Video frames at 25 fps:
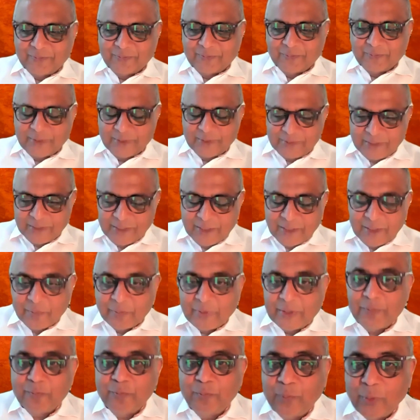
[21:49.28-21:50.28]

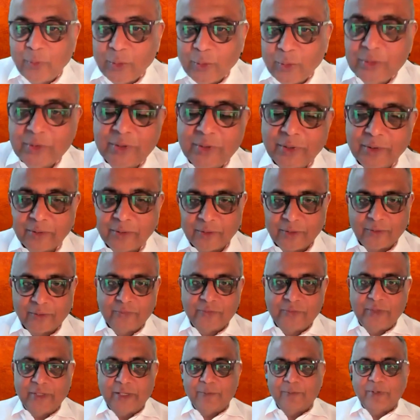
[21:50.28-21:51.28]
but both
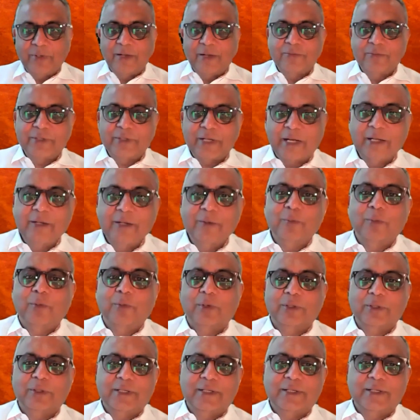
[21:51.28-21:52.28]
of them have time
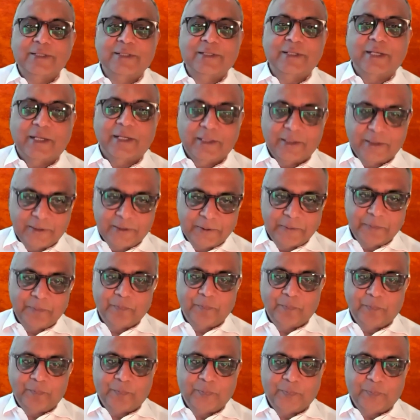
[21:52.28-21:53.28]
on their side.
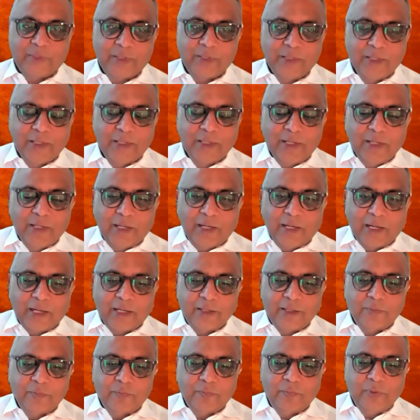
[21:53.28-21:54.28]

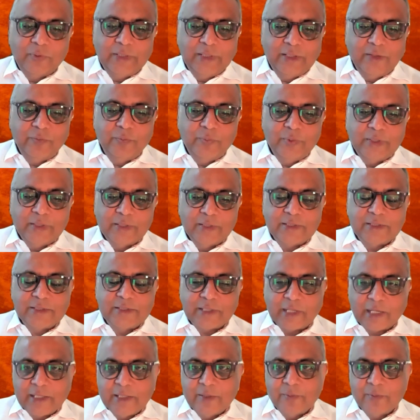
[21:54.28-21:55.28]
And believe me,
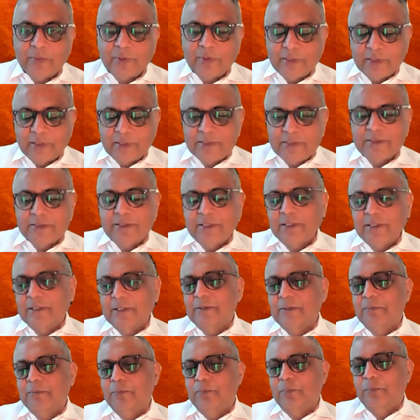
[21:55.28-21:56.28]
time is
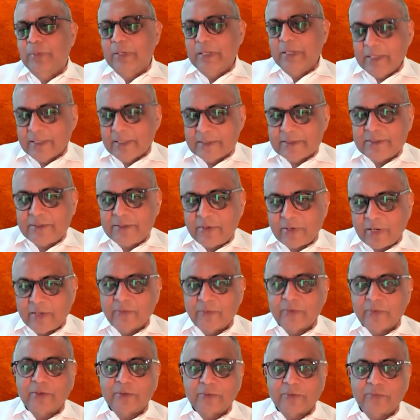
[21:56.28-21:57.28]
the biggest
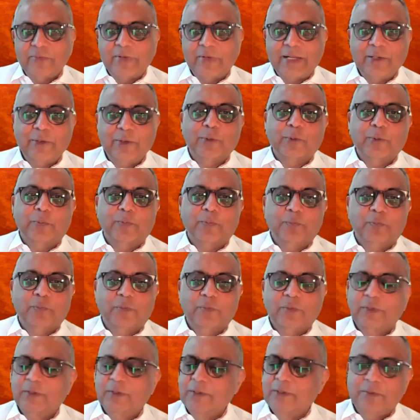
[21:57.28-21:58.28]
driver of value.
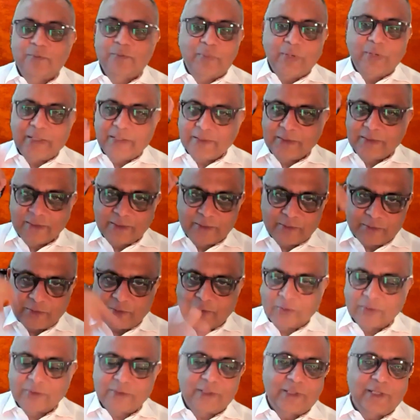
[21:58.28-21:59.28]
It is better than
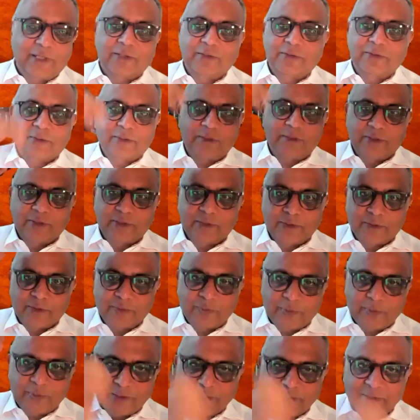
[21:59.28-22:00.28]
stock selection. It is
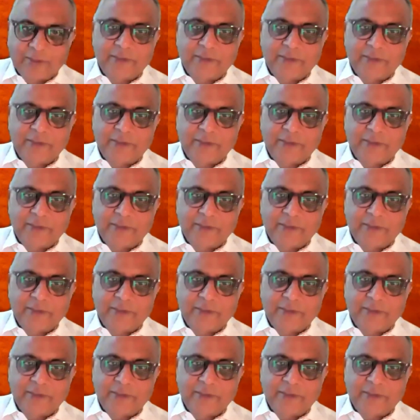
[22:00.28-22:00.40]
better than